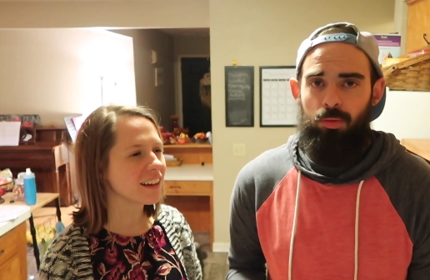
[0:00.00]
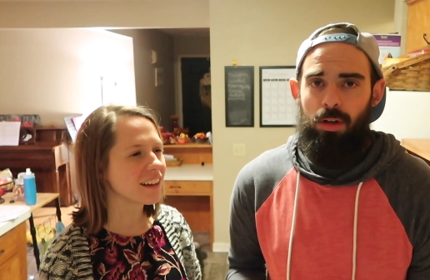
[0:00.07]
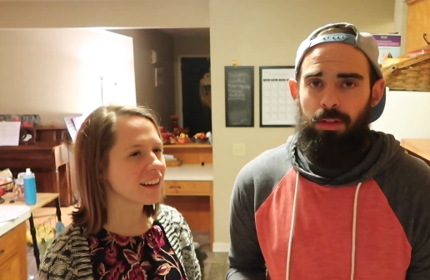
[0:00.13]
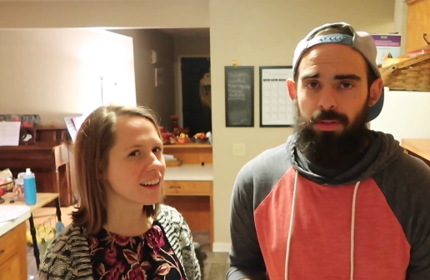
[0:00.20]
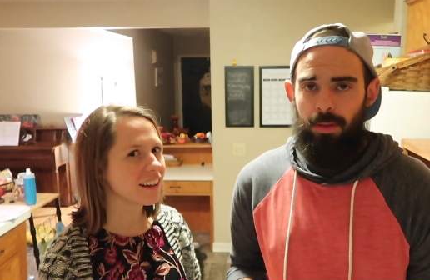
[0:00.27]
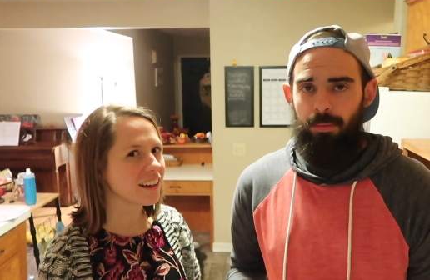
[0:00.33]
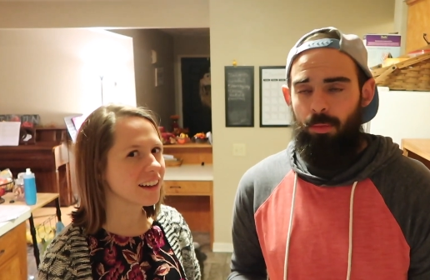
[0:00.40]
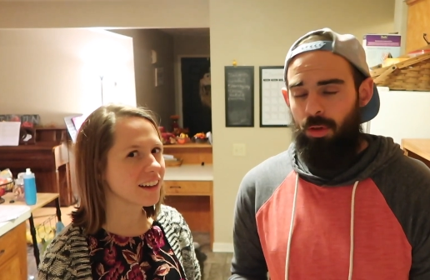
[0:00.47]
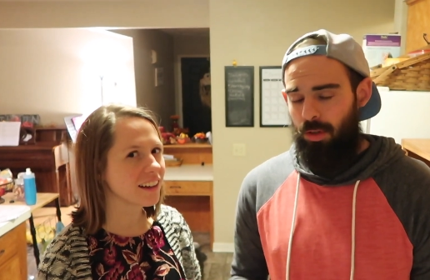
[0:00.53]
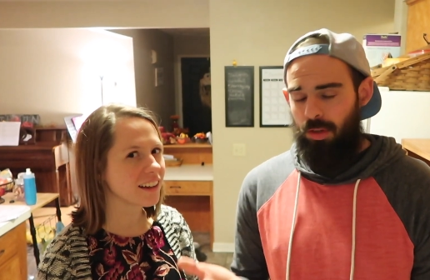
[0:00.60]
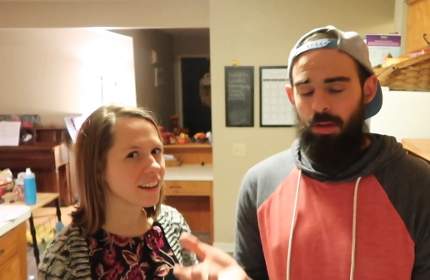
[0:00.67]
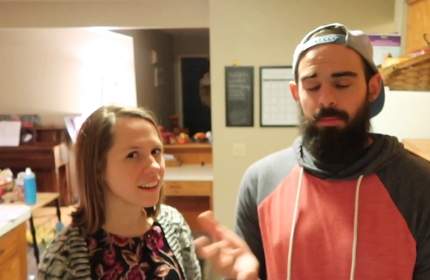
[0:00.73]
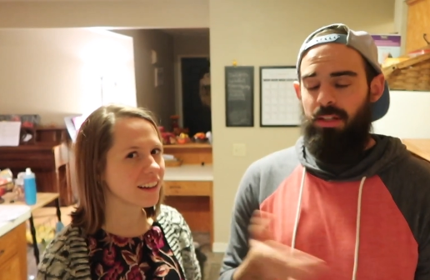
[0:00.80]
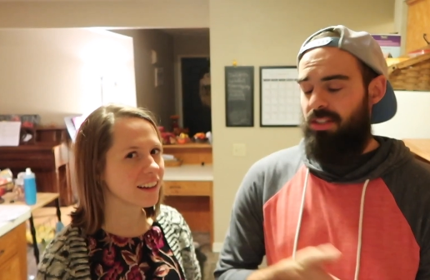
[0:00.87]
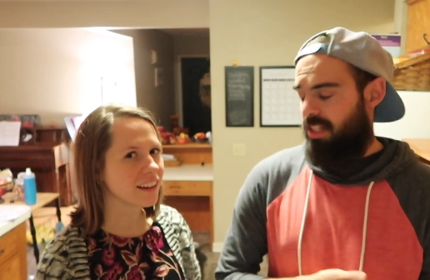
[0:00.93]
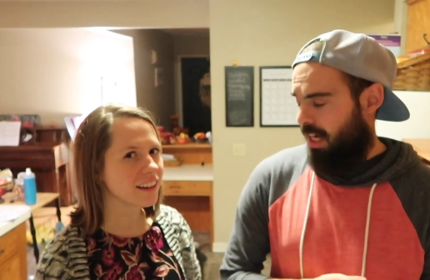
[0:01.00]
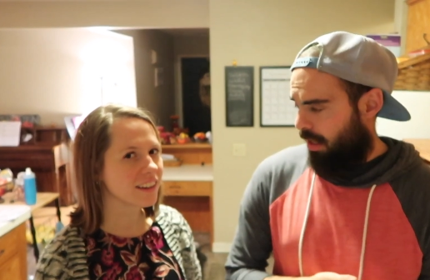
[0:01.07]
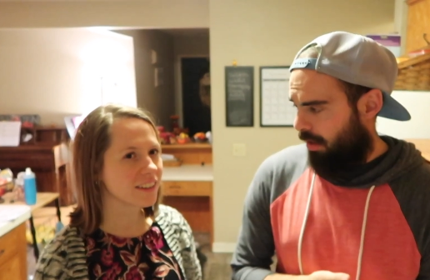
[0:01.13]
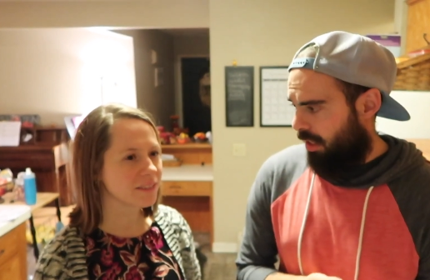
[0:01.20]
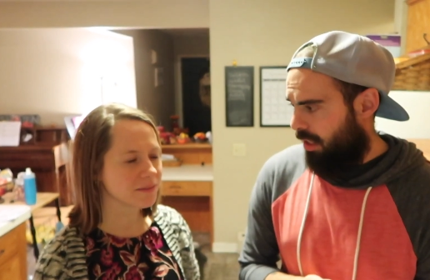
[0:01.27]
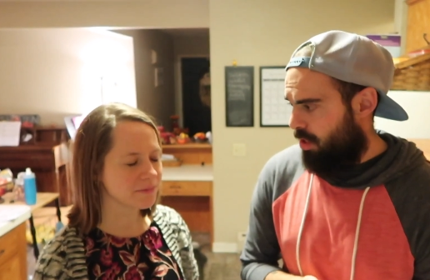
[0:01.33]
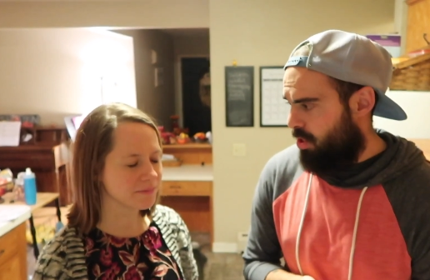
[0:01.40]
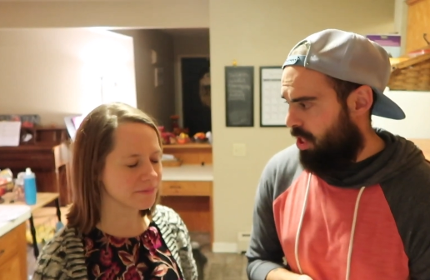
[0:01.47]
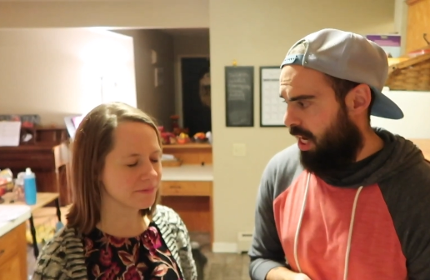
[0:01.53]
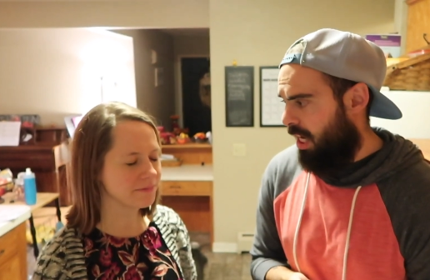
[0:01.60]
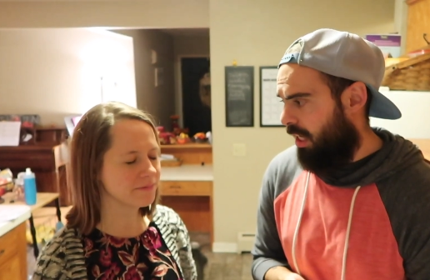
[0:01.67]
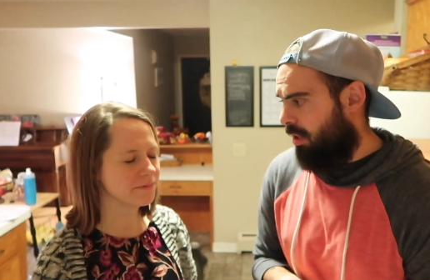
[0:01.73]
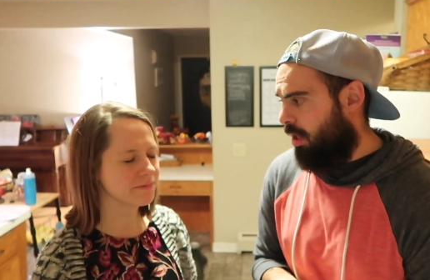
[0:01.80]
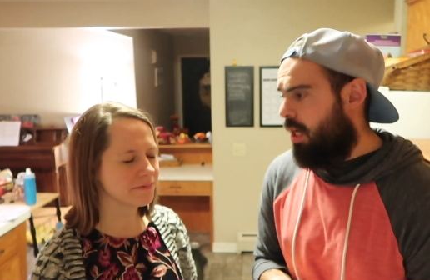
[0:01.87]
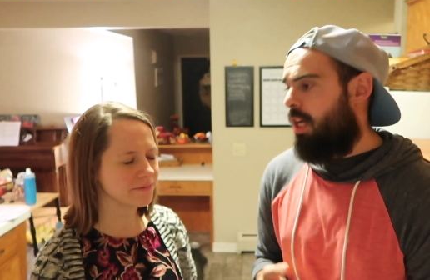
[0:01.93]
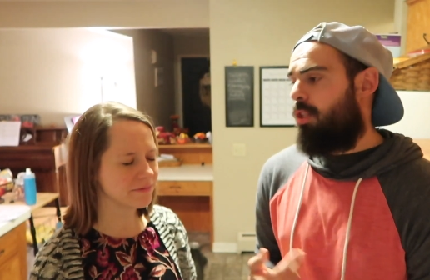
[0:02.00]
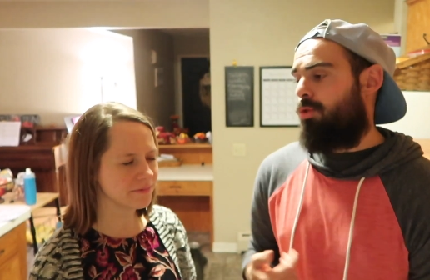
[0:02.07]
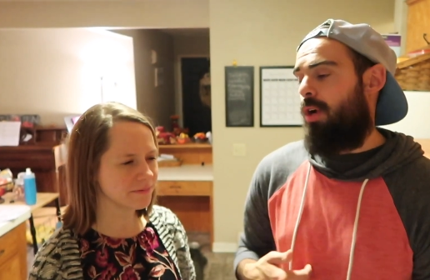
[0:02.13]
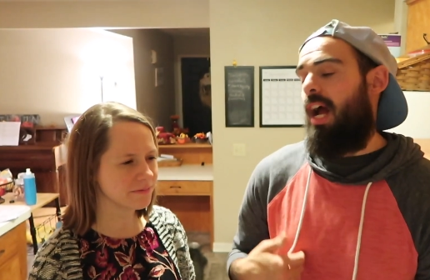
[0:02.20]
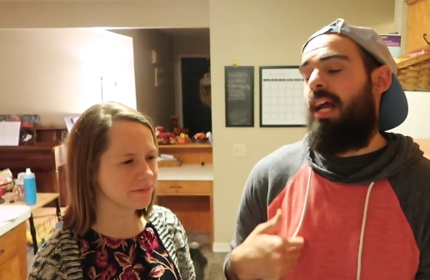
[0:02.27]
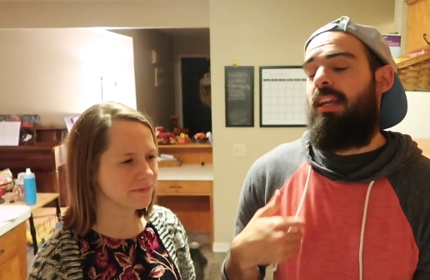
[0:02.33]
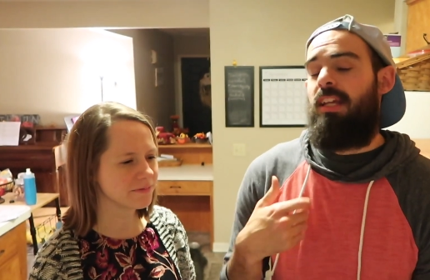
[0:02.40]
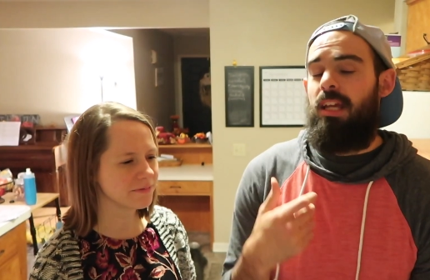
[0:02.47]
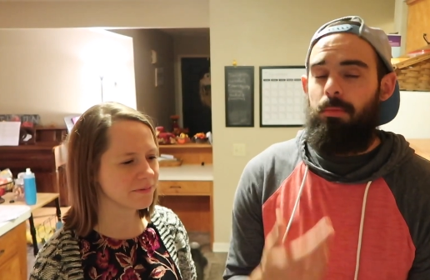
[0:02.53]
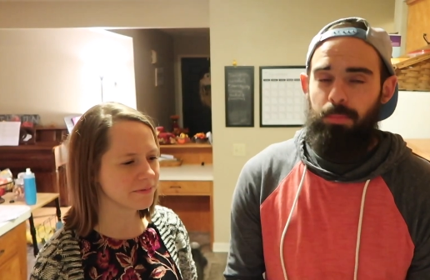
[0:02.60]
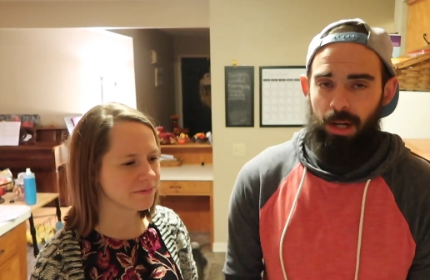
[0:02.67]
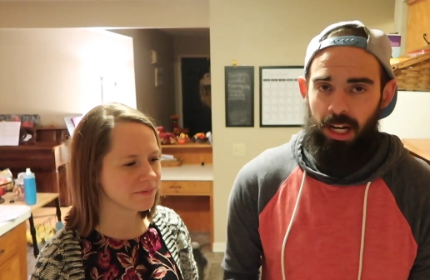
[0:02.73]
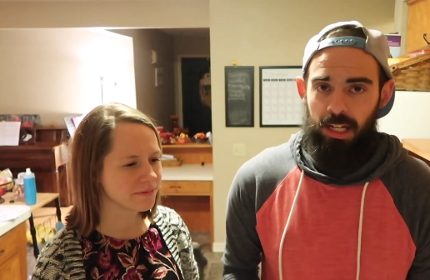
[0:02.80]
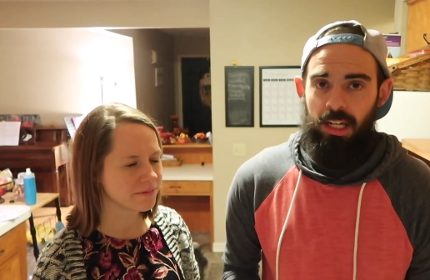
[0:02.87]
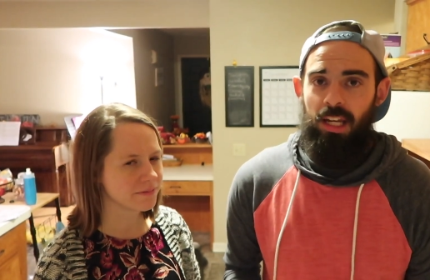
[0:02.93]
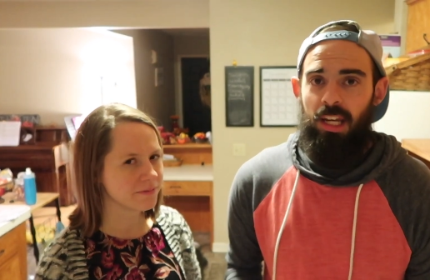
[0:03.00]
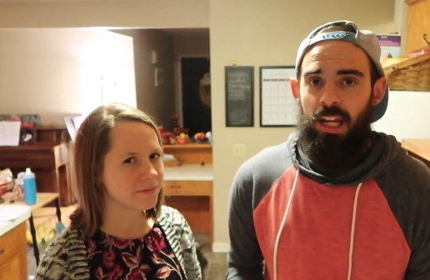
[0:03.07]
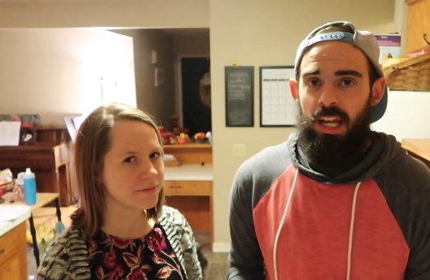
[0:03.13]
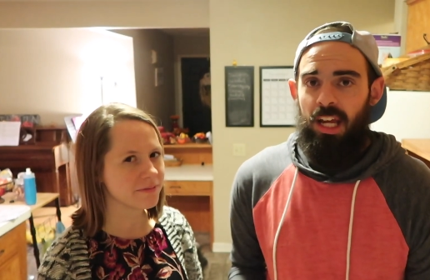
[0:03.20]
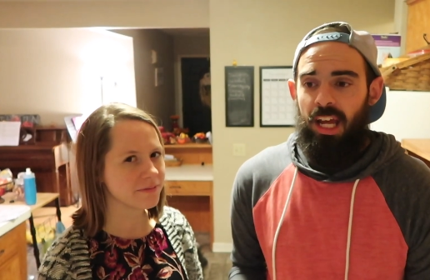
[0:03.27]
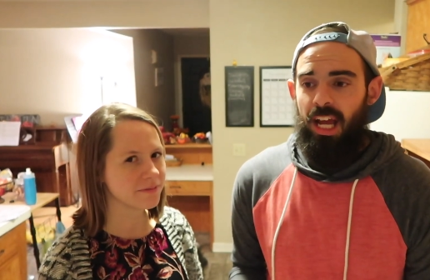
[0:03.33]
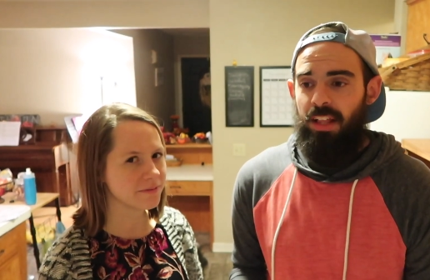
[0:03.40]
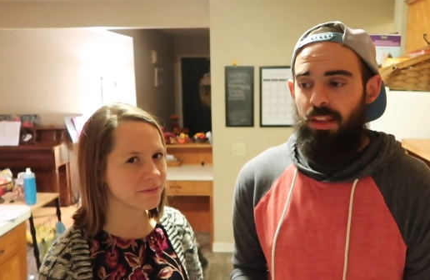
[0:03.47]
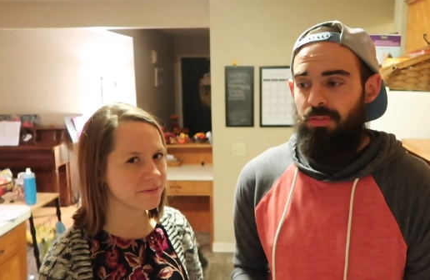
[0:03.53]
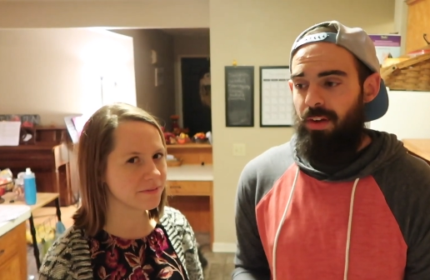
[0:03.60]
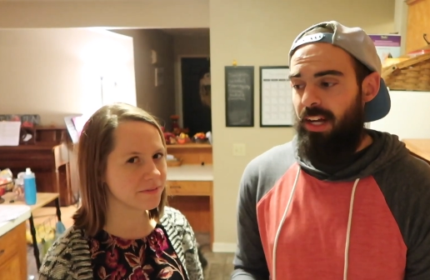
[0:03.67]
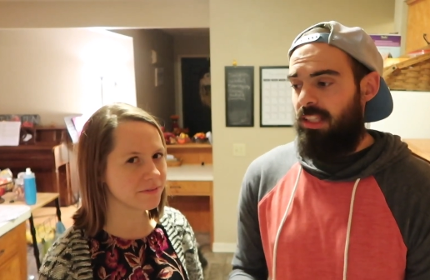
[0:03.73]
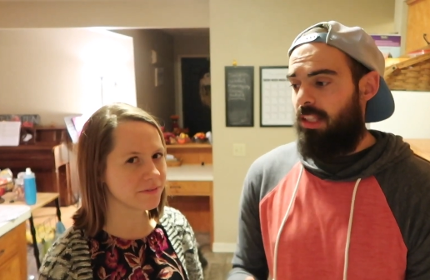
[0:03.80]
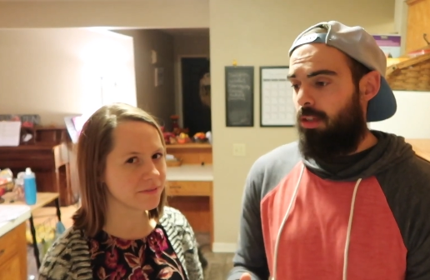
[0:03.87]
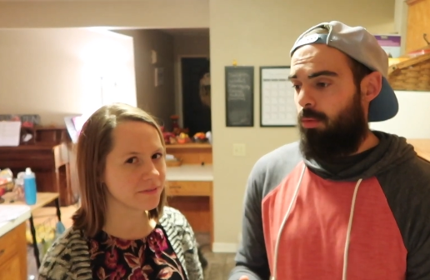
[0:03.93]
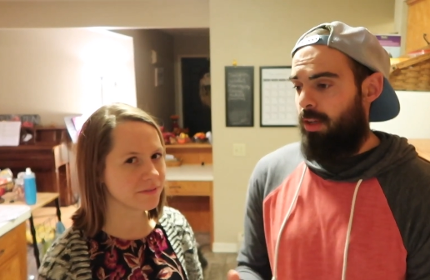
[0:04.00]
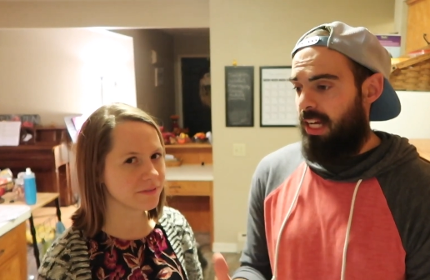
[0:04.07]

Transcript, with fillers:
Speaker 1: with with our miscarriage and trying to get pregnant. And the fact that